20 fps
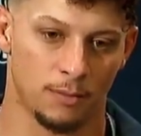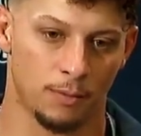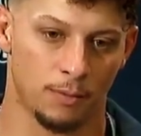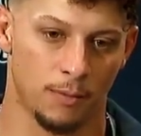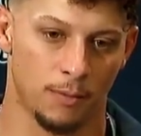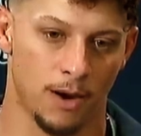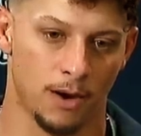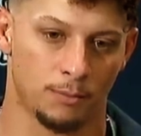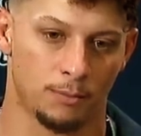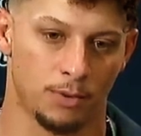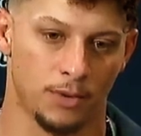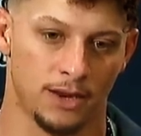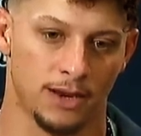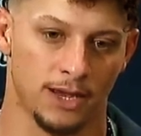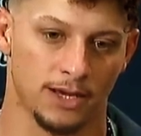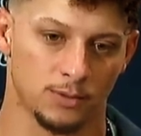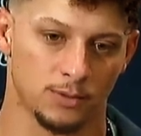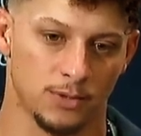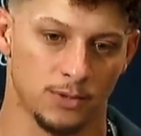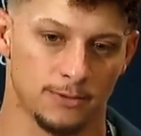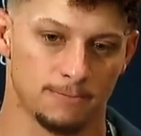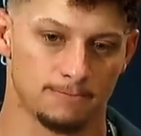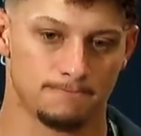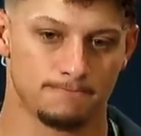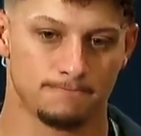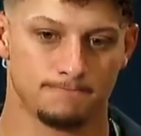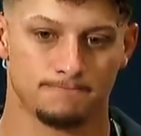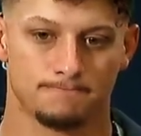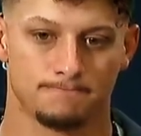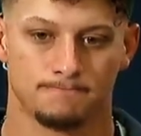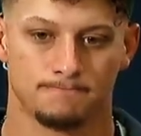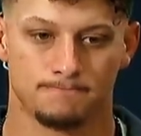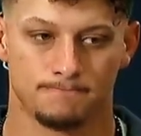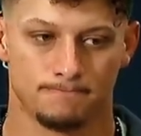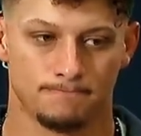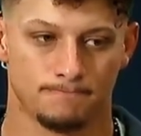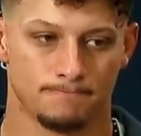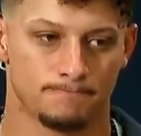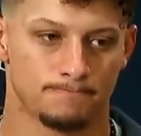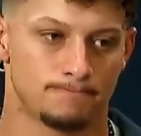you think improving the offensive
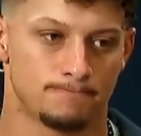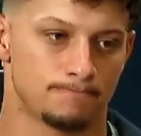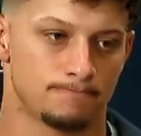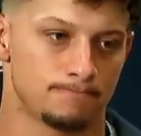line is